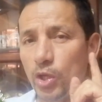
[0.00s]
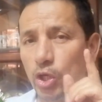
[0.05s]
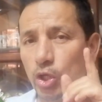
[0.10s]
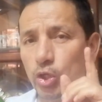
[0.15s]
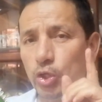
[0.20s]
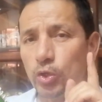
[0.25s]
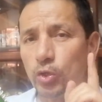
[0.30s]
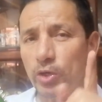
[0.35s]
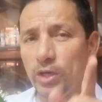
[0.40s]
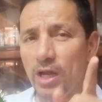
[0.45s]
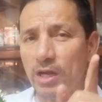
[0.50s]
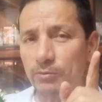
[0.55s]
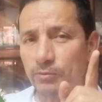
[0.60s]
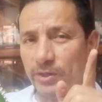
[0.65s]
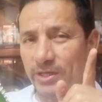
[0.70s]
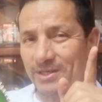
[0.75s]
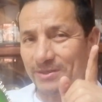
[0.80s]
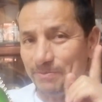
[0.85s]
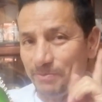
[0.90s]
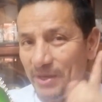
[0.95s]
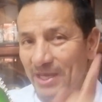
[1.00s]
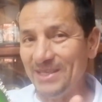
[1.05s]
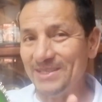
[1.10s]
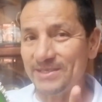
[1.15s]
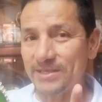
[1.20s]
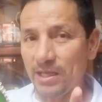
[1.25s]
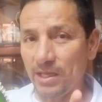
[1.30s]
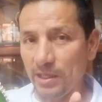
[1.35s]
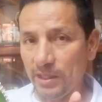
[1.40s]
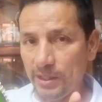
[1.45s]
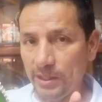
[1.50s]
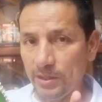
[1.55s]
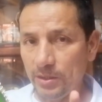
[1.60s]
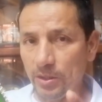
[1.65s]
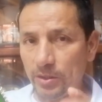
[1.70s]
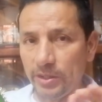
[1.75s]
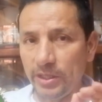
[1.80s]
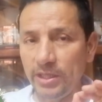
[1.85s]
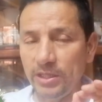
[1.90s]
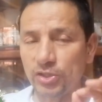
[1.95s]
you're gonna read mentally,
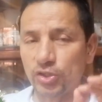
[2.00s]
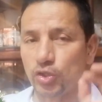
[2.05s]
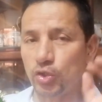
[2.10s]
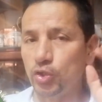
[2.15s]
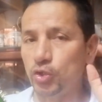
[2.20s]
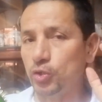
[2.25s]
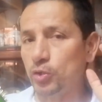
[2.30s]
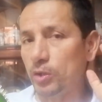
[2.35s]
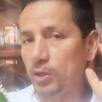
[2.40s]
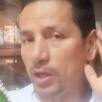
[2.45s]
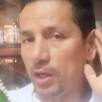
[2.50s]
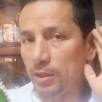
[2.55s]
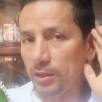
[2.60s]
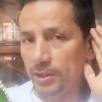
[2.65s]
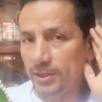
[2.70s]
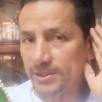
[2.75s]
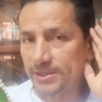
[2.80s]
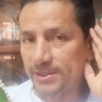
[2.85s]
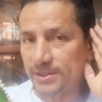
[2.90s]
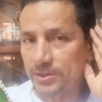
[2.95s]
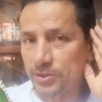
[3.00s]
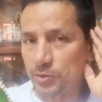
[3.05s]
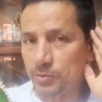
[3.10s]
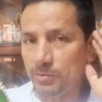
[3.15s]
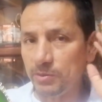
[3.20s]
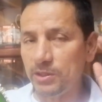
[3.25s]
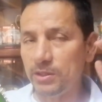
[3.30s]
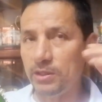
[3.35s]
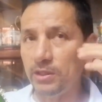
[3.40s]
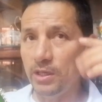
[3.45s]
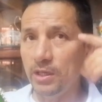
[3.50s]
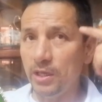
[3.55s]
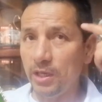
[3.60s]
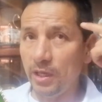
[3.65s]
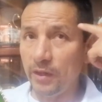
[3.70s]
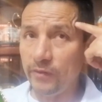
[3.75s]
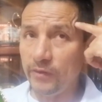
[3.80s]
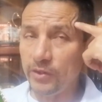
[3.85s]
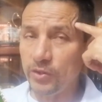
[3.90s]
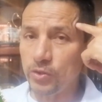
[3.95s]
okay? So you're gonna listen to me
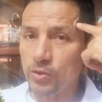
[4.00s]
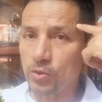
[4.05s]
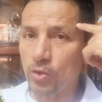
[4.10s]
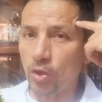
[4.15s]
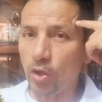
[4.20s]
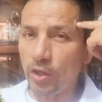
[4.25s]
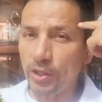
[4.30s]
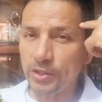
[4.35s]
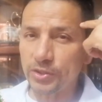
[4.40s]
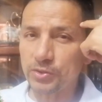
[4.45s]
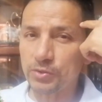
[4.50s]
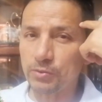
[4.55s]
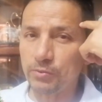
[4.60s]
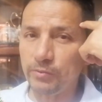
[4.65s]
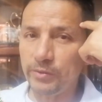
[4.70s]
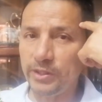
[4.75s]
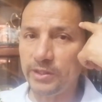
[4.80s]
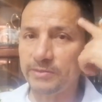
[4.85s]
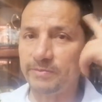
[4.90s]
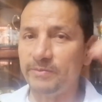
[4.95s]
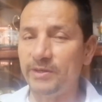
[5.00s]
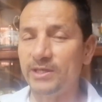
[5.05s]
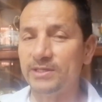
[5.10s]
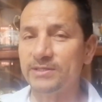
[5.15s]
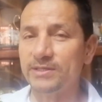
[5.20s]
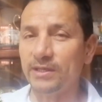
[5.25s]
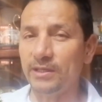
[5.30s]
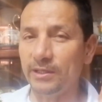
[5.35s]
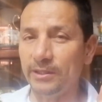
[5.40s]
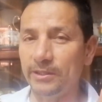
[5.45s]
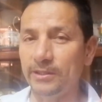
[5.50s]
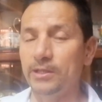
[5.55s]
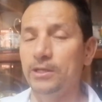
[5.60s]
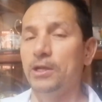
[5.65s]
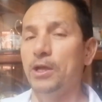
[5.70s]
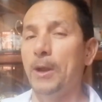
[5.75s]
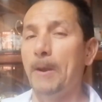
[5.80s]
and then you're going to read mentally.